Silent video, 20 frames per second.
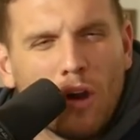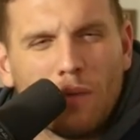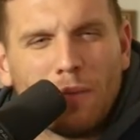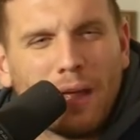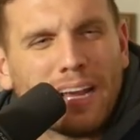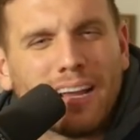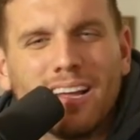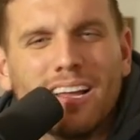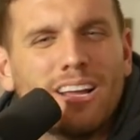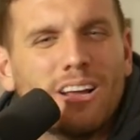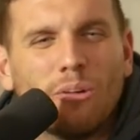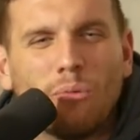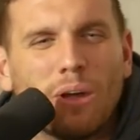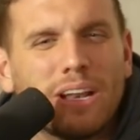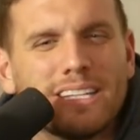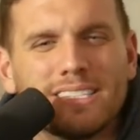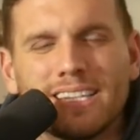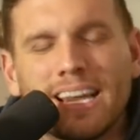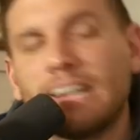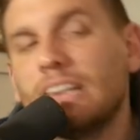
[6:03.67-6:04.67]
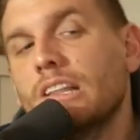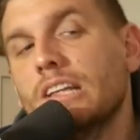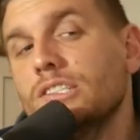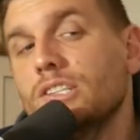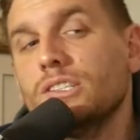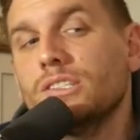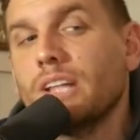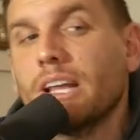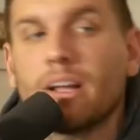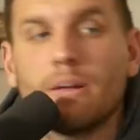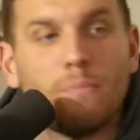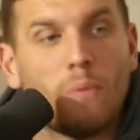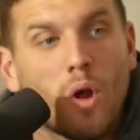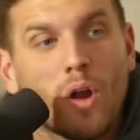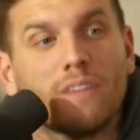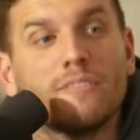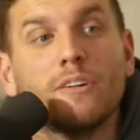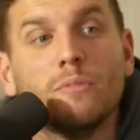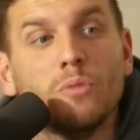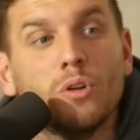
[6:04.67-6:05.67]
I'm like, what is that? Unless it's like a
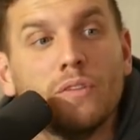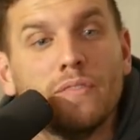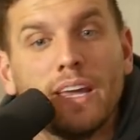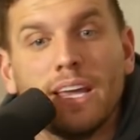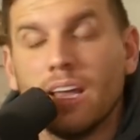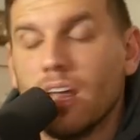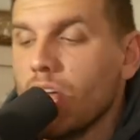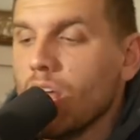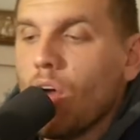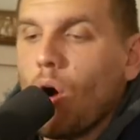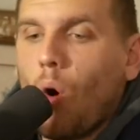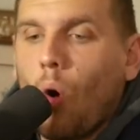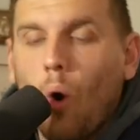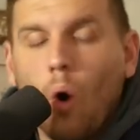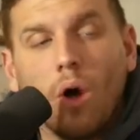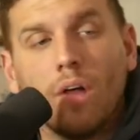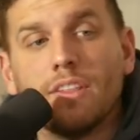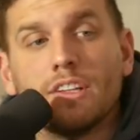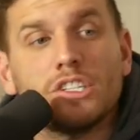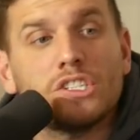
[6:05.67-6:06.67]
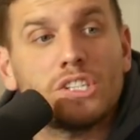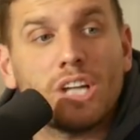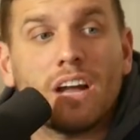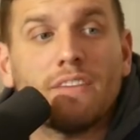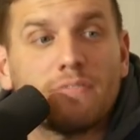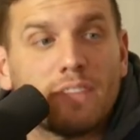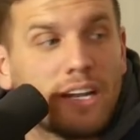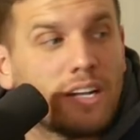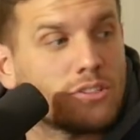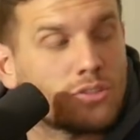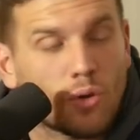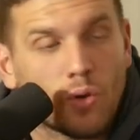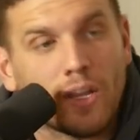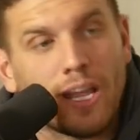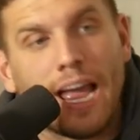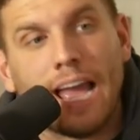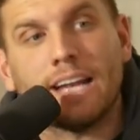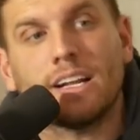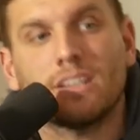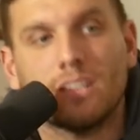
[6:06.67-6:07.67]
Marvel movie. All the stuff that has
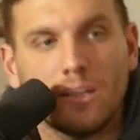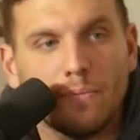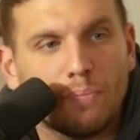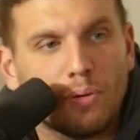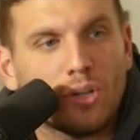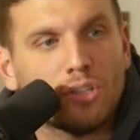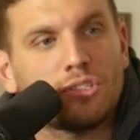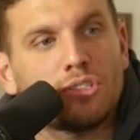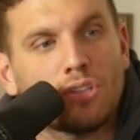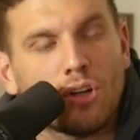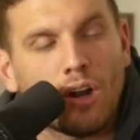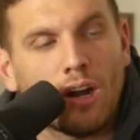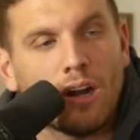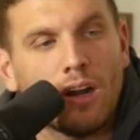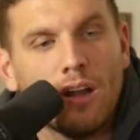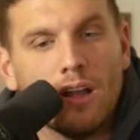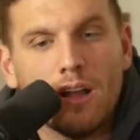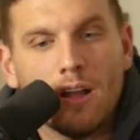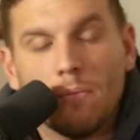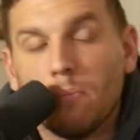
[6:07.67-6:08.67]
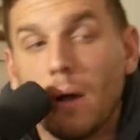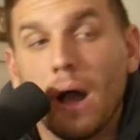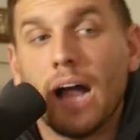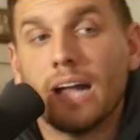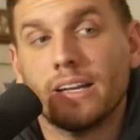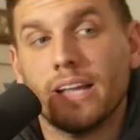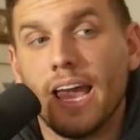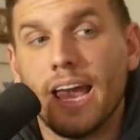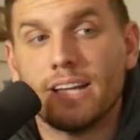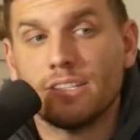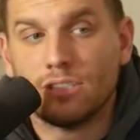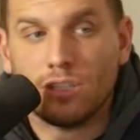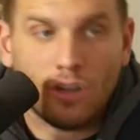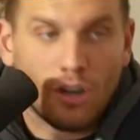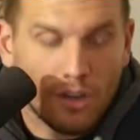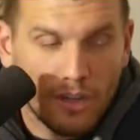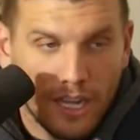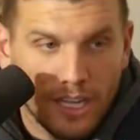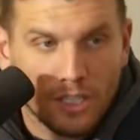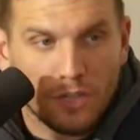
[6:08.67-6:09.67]
organically pushed our podcast and
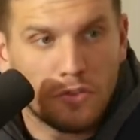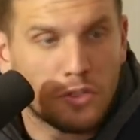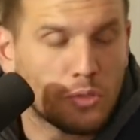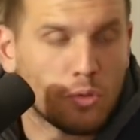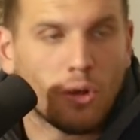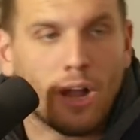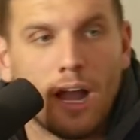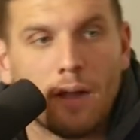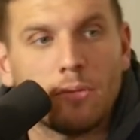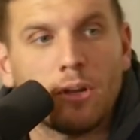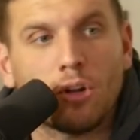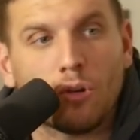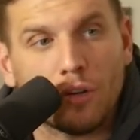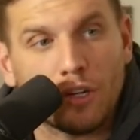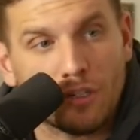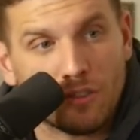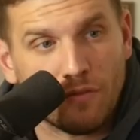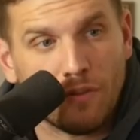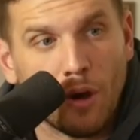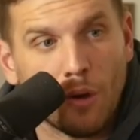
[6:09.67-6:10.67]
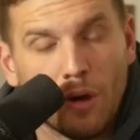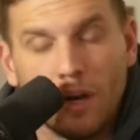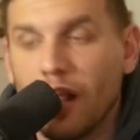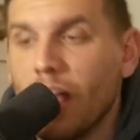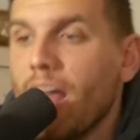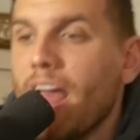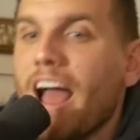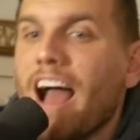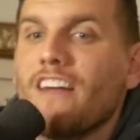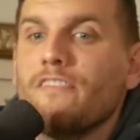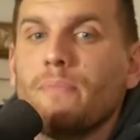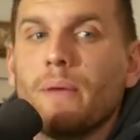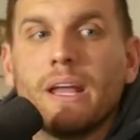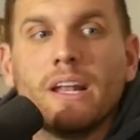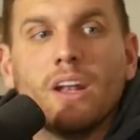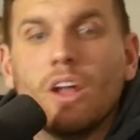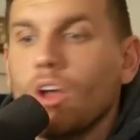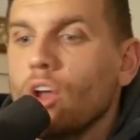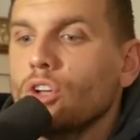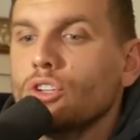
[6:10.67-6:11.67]
our individual comedy careers forward have
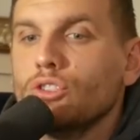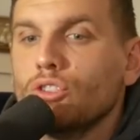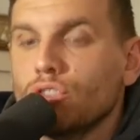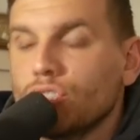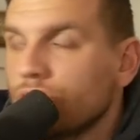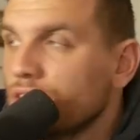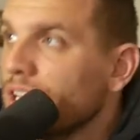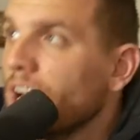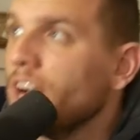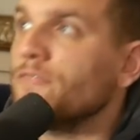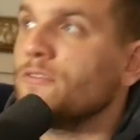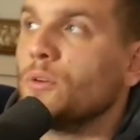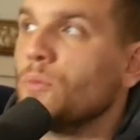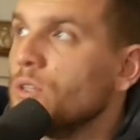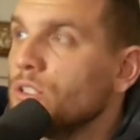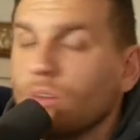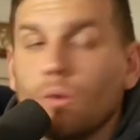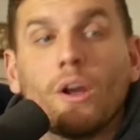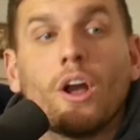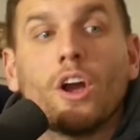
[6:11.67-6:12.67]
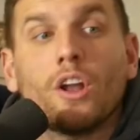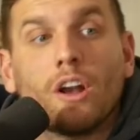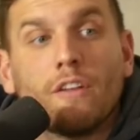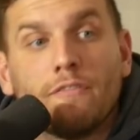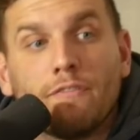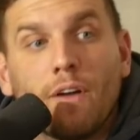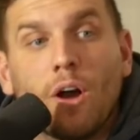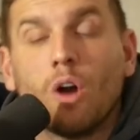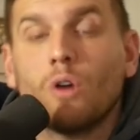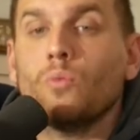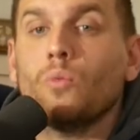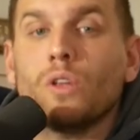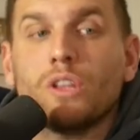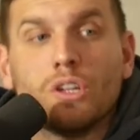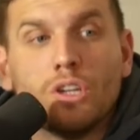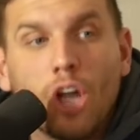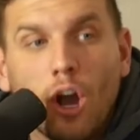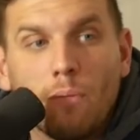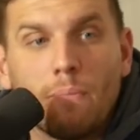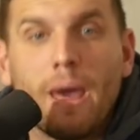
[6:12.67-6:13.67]
been stuff that we're doing on our phone with
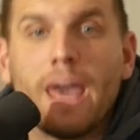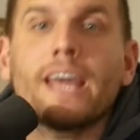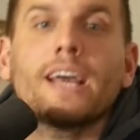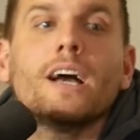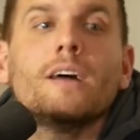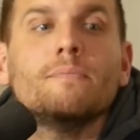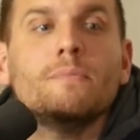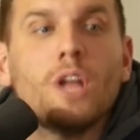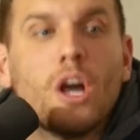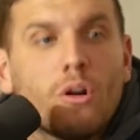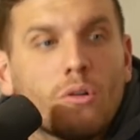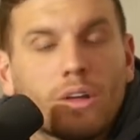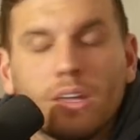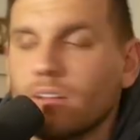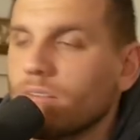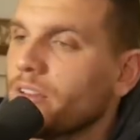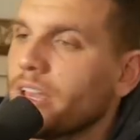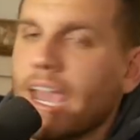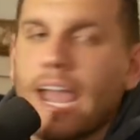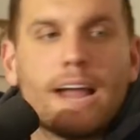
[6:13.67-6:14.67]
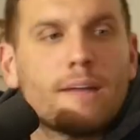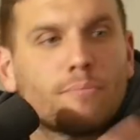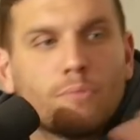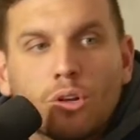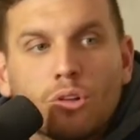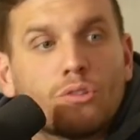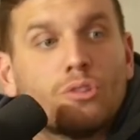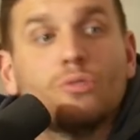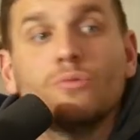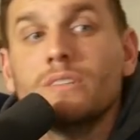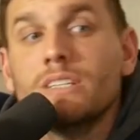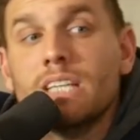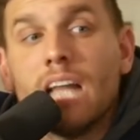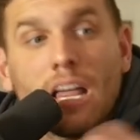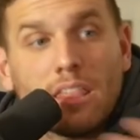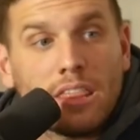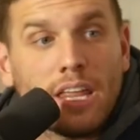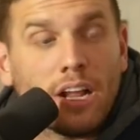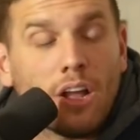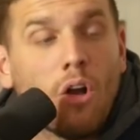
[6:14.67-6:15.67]
no makeup, no camera crew,
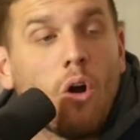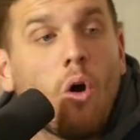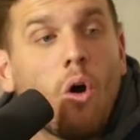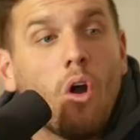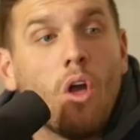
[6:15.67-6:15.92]
nothing.